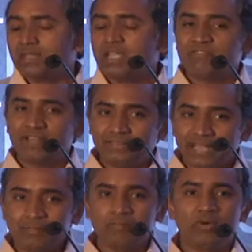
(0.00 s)
If at
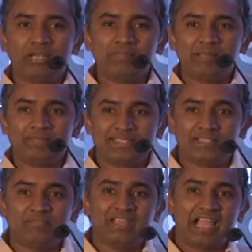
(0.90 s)
that point people say
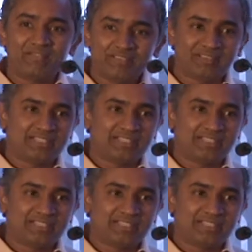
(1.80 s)
that we haven't